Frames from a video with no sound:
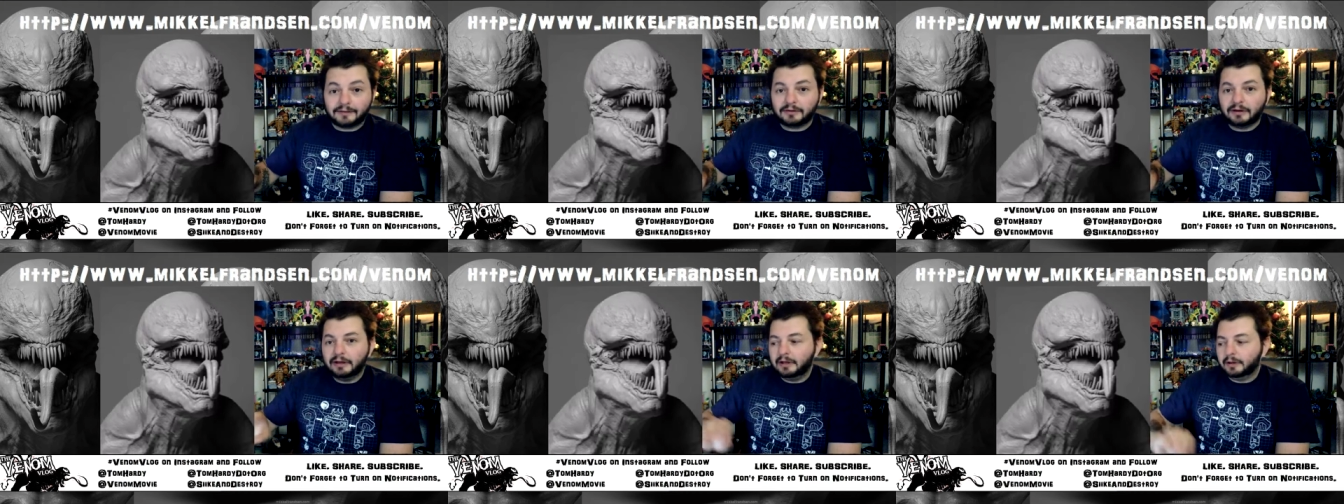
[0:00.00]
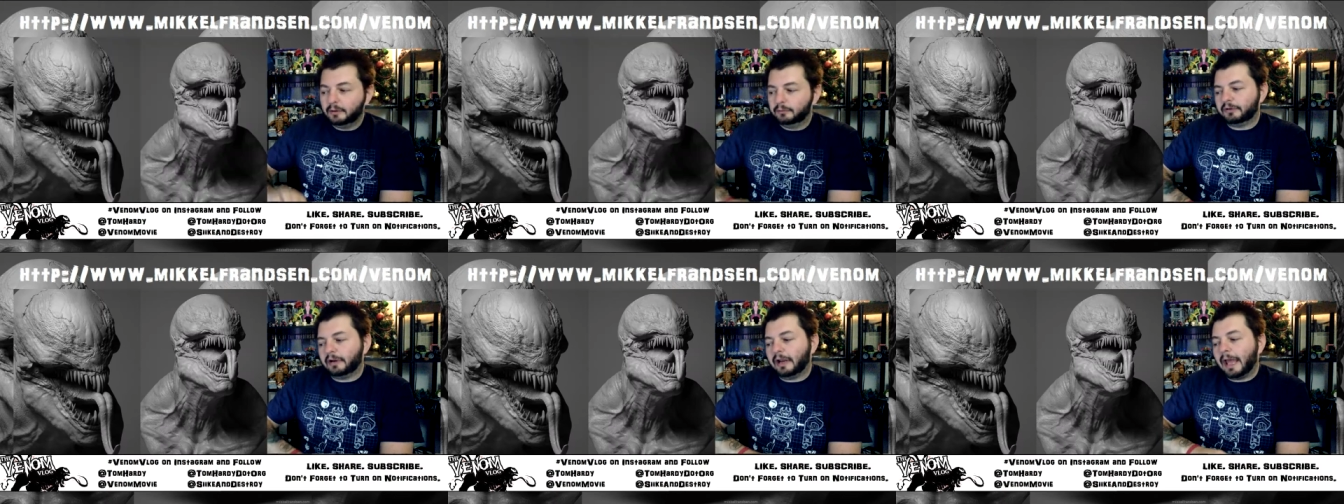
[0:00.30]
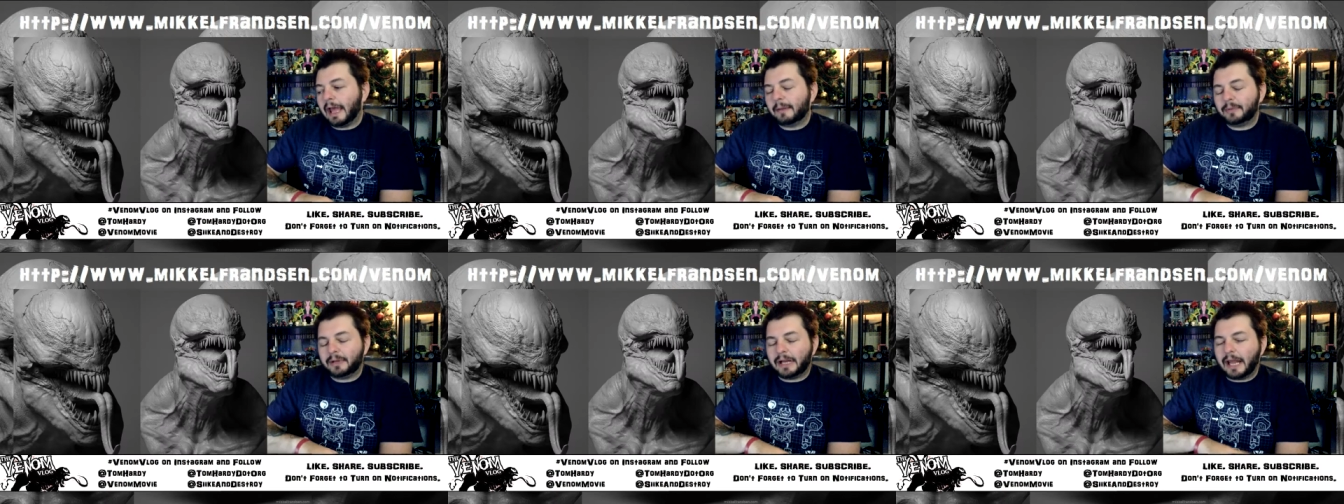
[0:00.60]
It was going
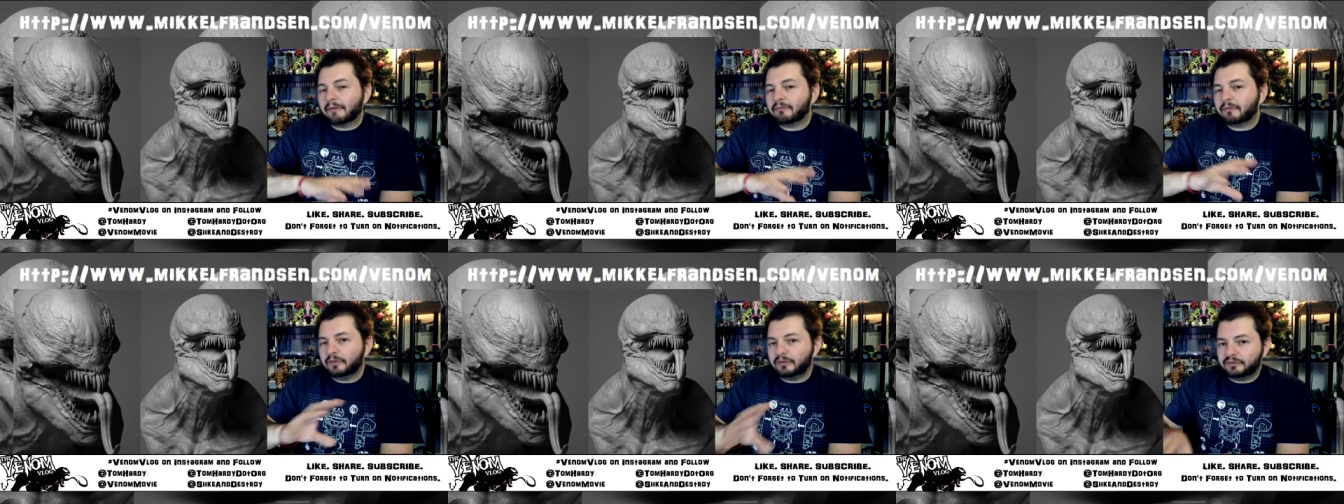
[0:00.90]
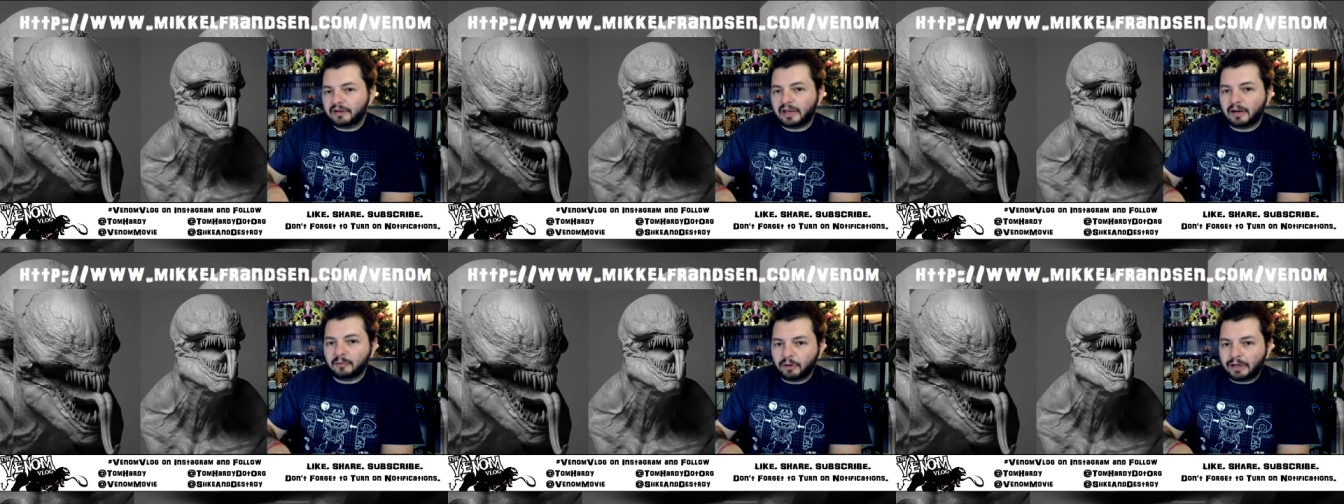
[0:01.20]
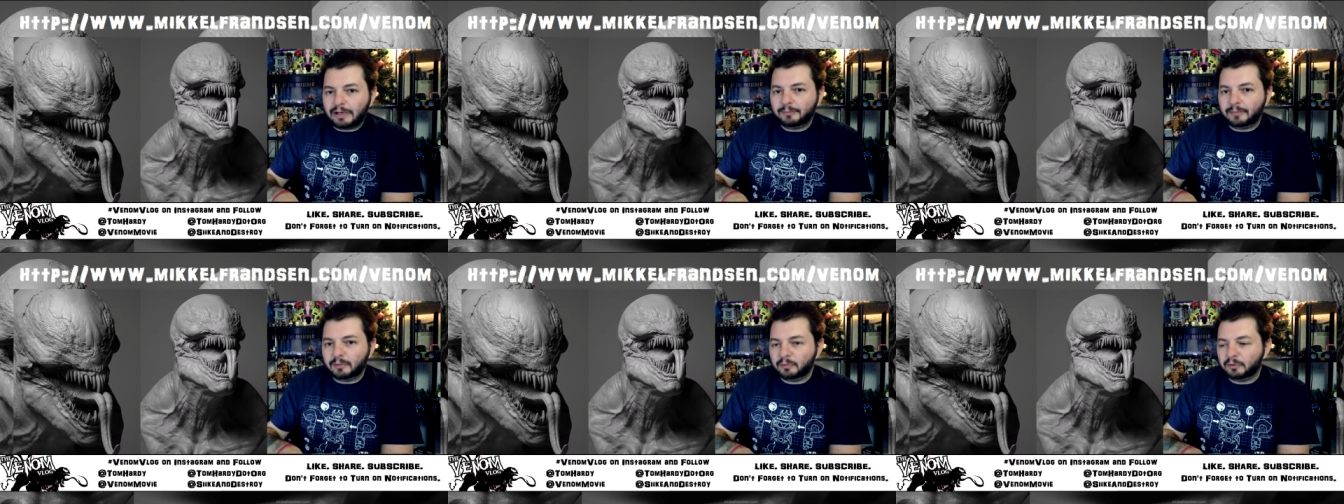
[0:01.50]
to happen after the Sam
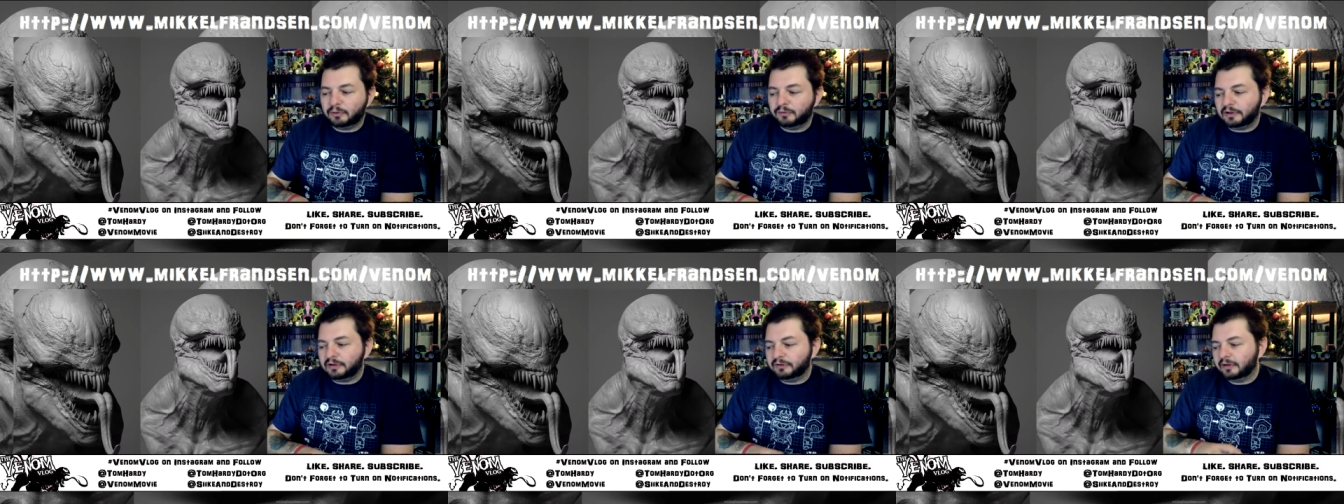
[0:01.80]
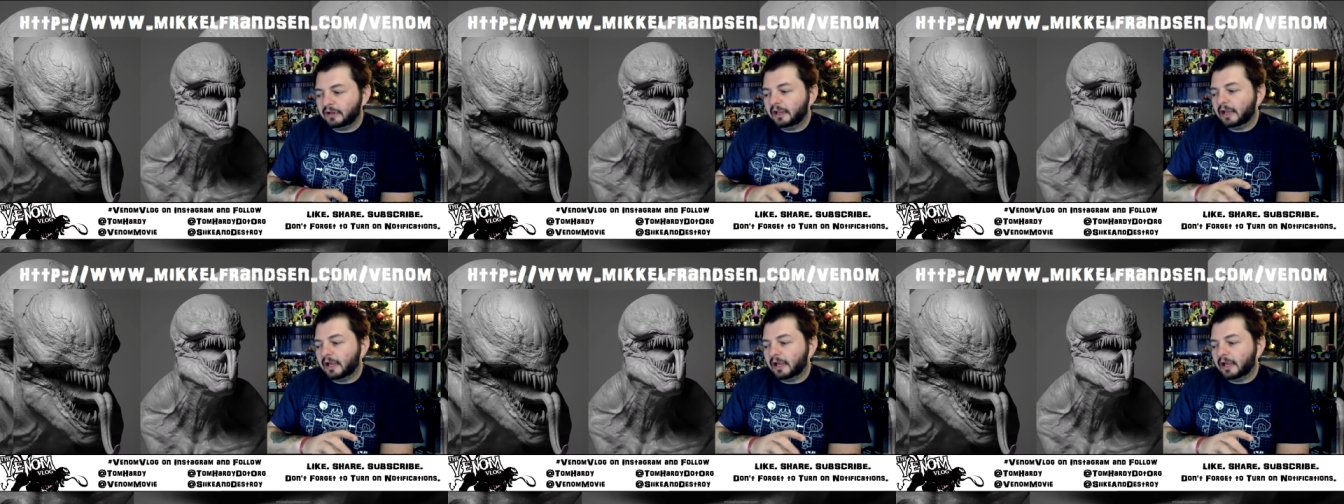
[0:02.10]
Raimi movies,